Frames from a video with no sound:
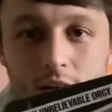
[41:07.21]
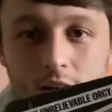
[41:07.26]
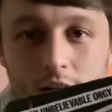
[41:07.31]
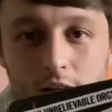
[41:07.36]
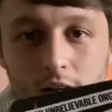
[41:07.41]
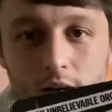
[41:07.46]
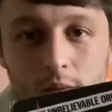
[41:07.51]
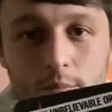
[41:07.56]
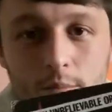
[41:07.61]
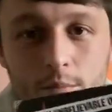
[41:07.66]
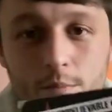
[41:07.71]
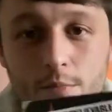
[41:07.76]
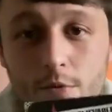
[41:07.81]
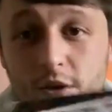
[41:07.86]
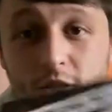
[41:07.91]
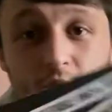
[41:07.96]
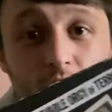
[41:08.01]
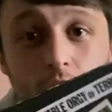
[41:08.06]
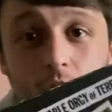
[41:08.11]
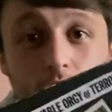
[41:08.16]
but
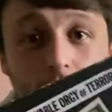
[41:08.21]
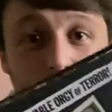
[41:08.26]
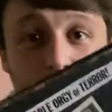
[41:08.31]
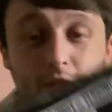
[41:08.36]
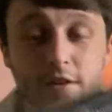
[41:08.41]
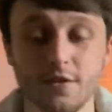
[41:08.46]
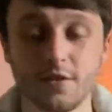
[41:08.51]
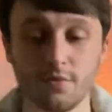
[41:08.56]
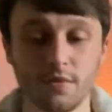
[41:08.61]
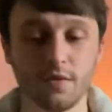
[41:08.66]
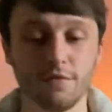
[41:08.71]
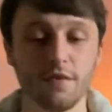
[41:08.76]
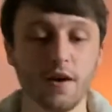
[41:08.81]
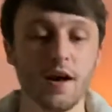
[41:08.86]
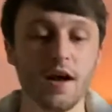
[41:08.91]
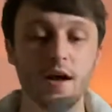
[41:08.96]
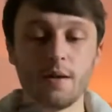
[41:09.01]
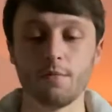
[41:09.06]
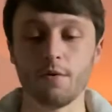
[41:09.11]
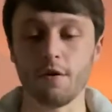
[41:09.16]
it totally fits with the
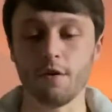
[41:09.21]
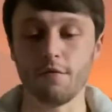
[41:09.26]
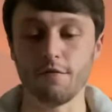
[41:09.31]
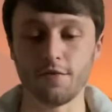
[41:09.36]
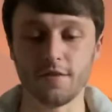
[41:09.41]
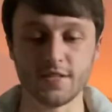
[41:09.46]
vibe of